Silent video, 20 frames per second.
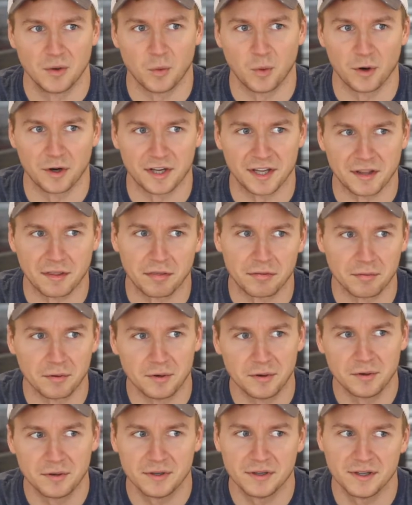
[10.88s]
working
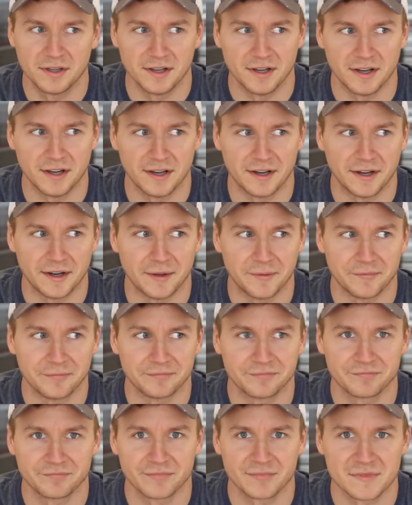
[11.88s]
through.
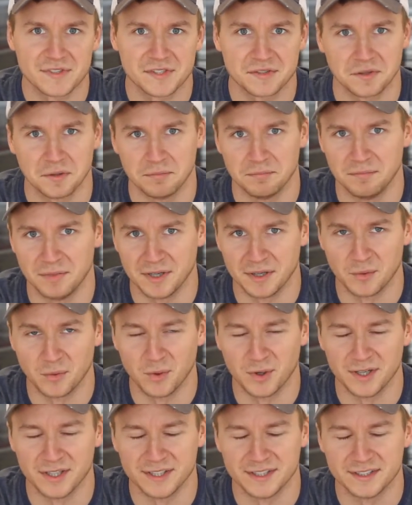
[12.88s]
So the big
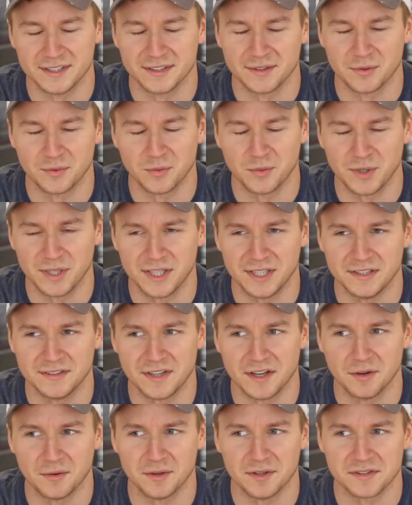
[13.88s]
one we
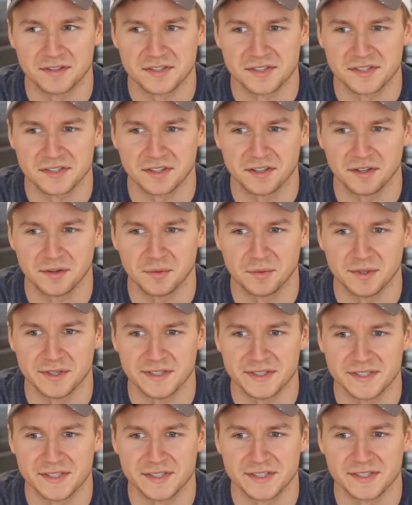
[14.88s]
dealt with to start
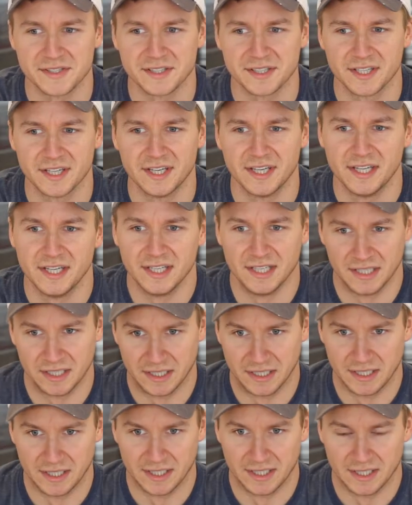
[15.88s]
was
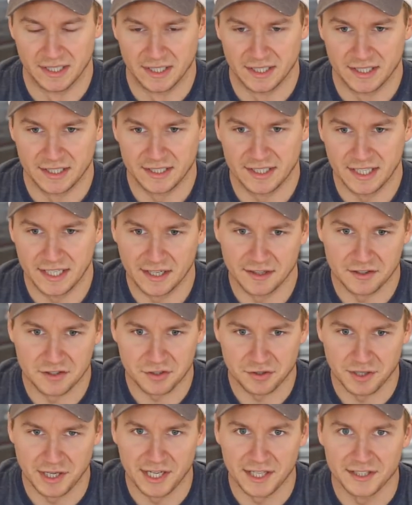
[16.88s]
getting the
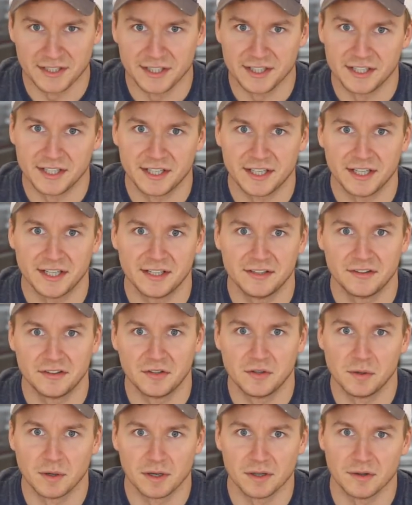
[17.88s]
trailer
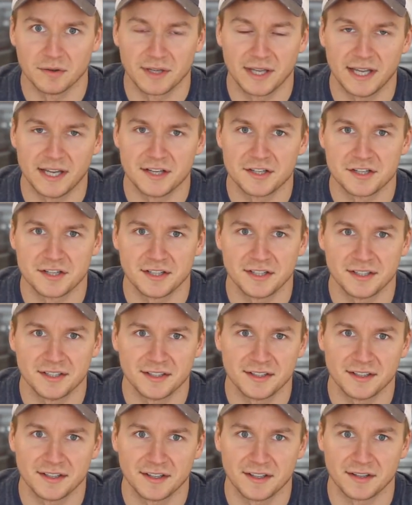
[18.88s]
to our
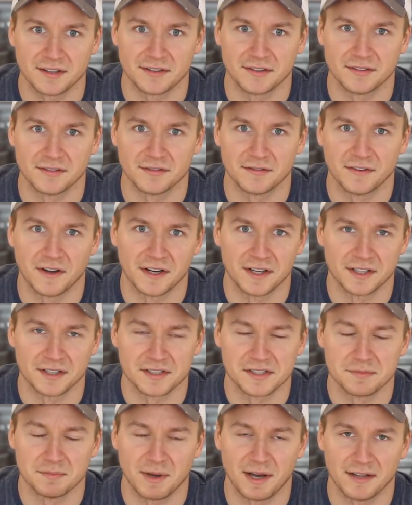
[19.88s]
location and finding
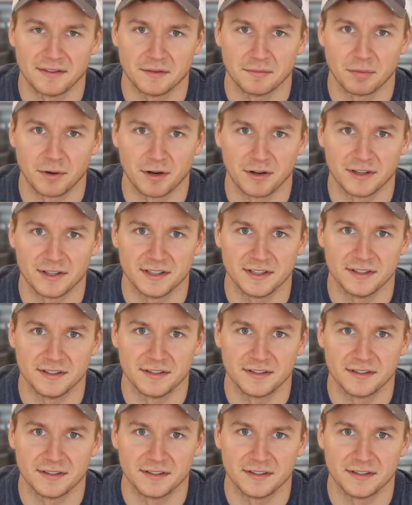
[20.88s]
a spot to park it.